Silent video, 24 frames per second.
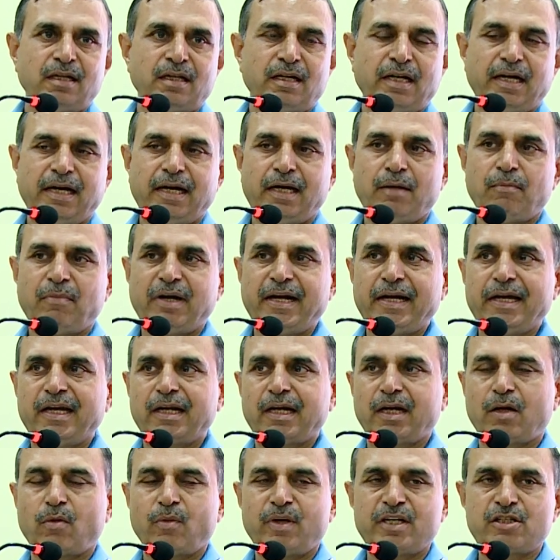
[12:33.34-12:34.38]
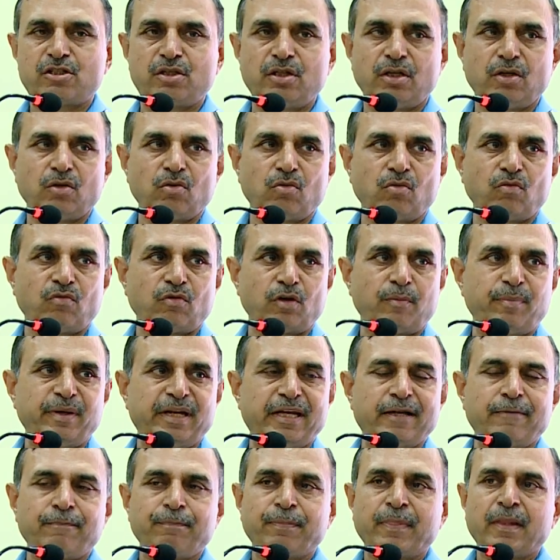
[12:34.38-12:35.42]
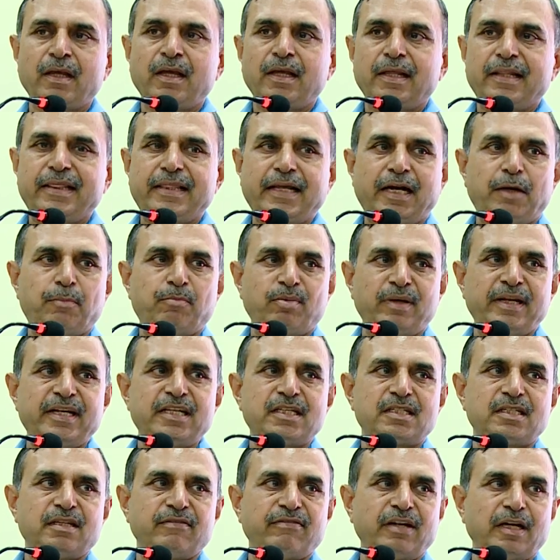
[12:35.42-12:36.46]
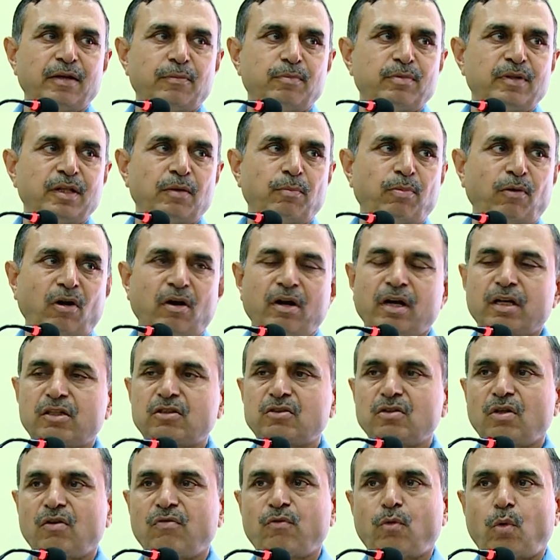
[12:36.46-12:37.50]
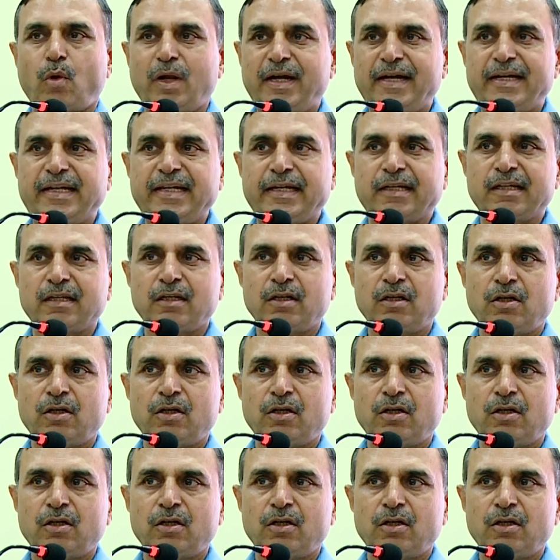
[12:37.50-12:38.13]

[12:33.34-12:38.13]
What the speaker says: and my request to you would be that please develop the products of quality.